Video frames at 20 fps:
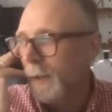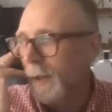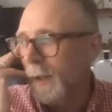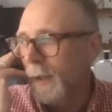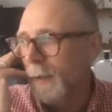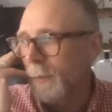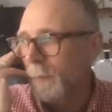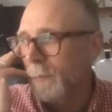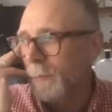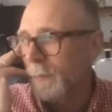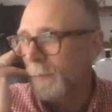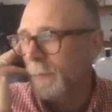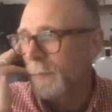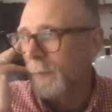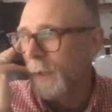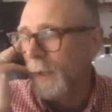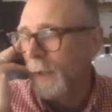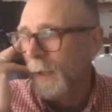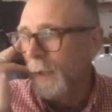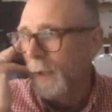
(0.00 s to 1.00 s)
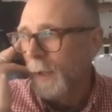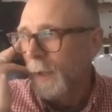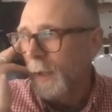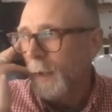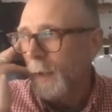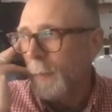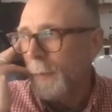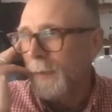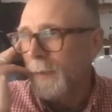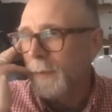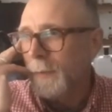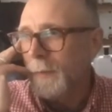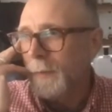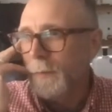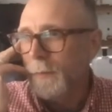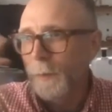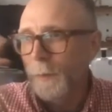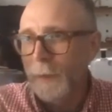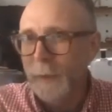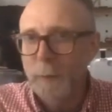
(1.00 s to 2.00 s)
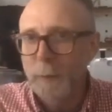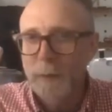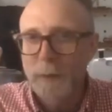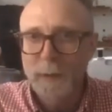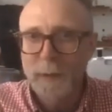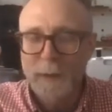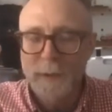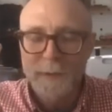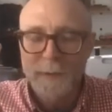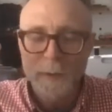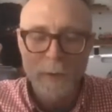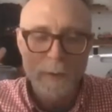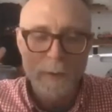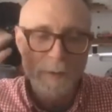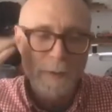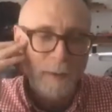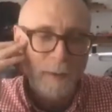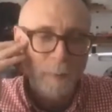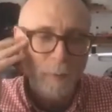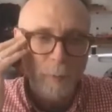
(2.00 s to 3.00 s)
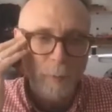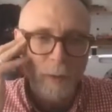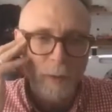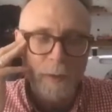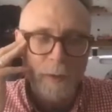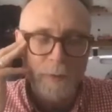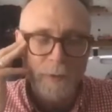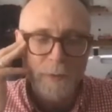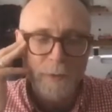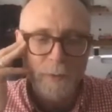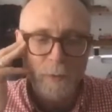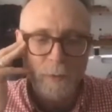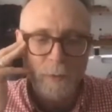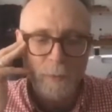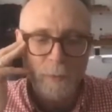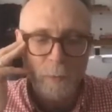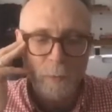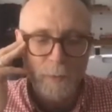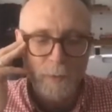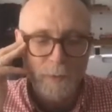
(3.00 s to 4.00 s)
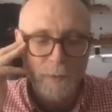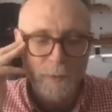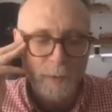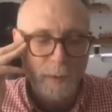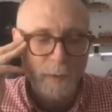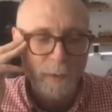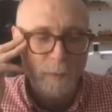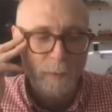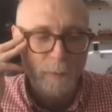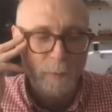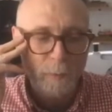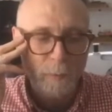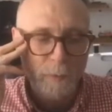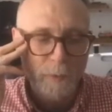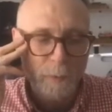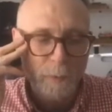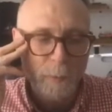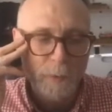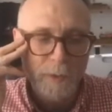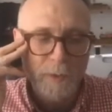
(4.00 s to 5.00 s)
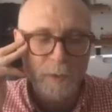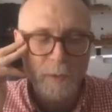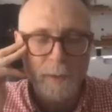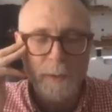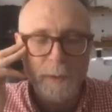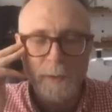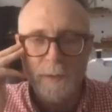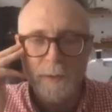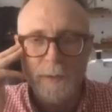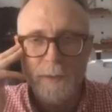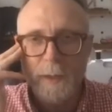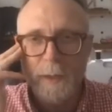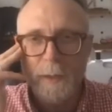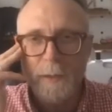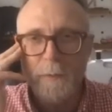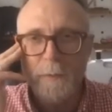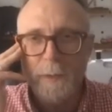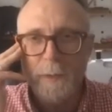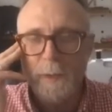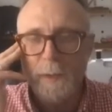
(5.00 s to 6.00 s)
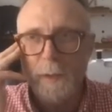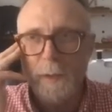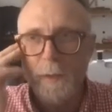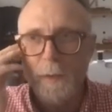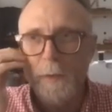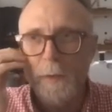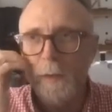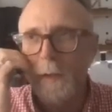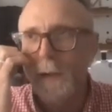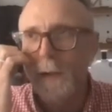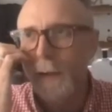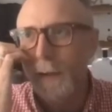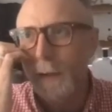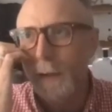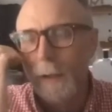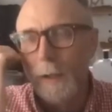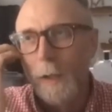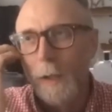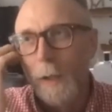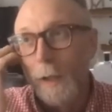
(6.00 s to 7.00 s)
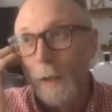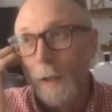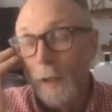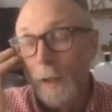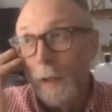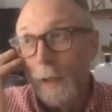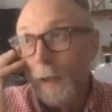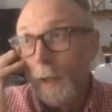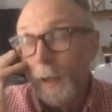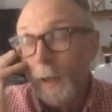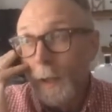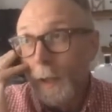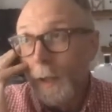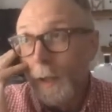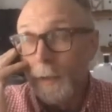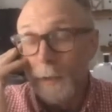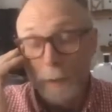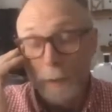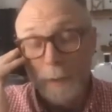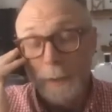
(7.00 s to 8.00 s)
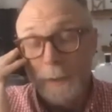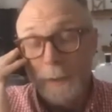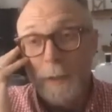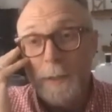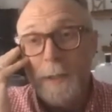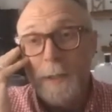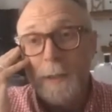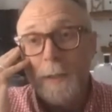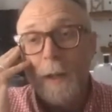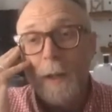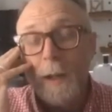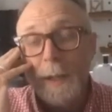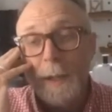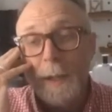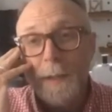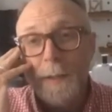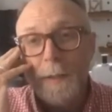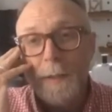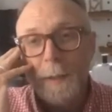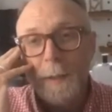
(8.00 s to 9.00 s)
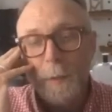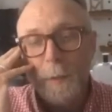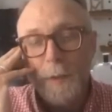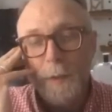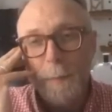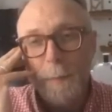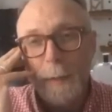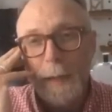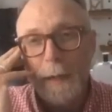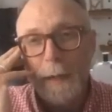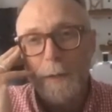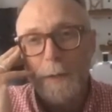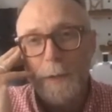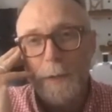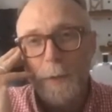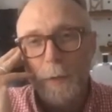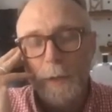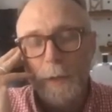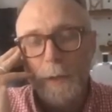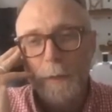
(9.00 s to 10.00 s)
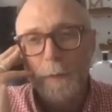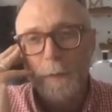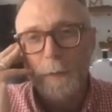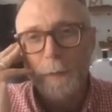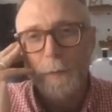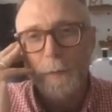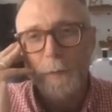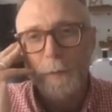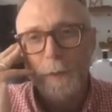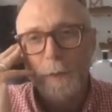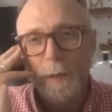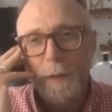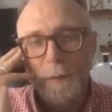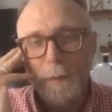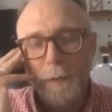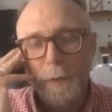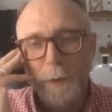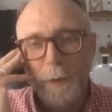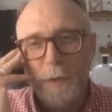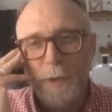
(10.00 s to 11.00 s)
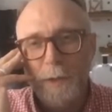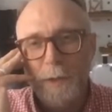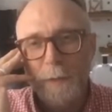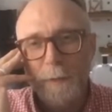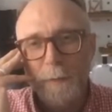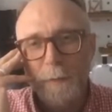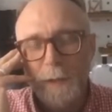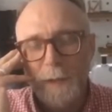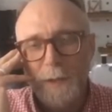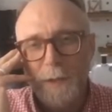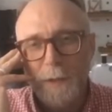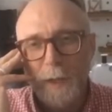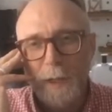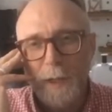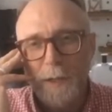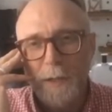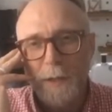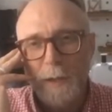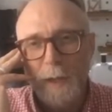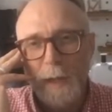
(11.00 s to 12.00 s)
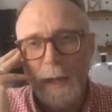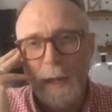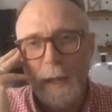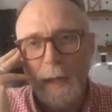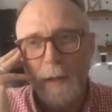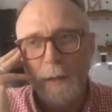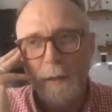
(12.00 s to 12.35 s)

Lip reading: I mean, for anyone that doesn't know, the sentiment behind the song was that it was originally conceived in the kind of early 1990s, and it was about a degree of confusion and frustration at